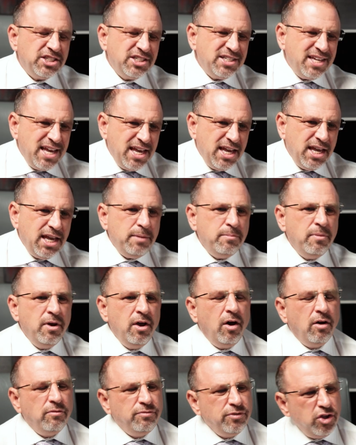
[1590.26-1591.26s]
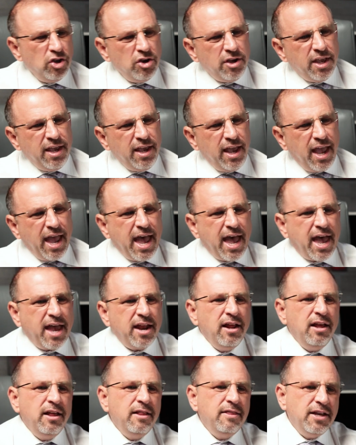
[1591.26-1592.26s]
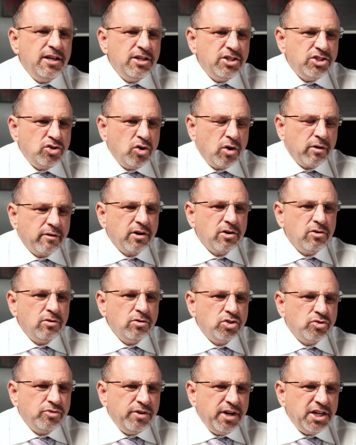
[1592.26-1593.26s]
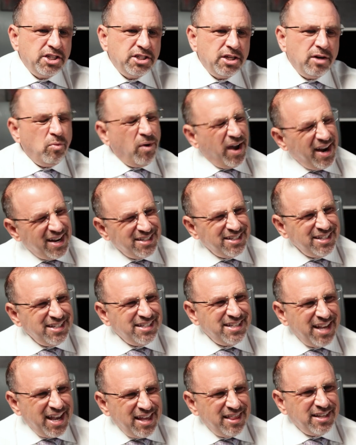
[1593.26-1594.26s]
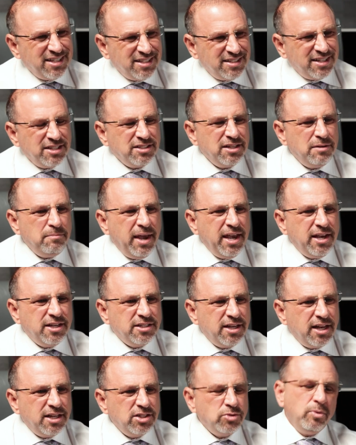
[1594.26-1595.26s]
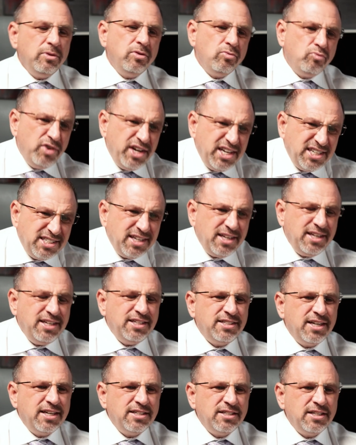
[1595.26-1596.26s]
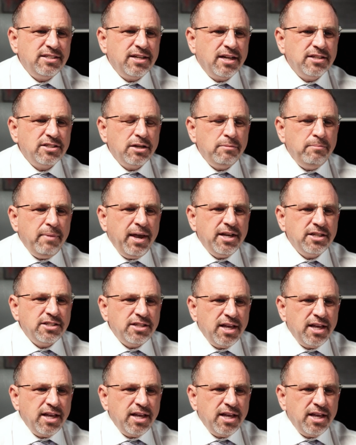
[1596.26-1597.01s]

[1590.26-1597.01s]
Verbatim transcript: scheme of looking at the historical tradition. Why does he say this doesn't make sense? Well, the reason he says it doesn't make